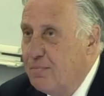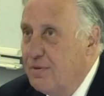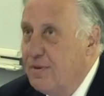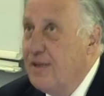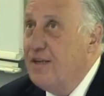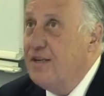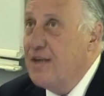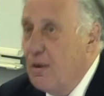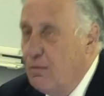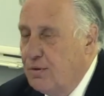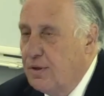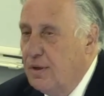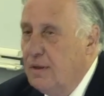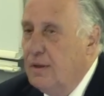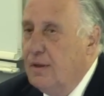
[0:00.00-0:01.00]
the
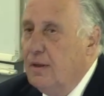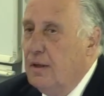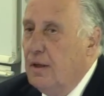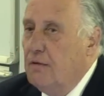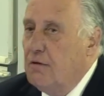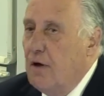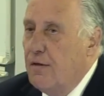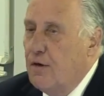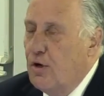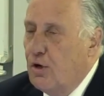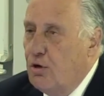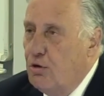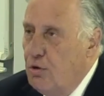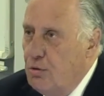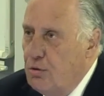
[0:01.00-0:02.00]
doubt rather
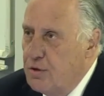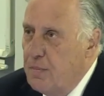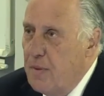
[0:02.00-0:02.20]
accrues,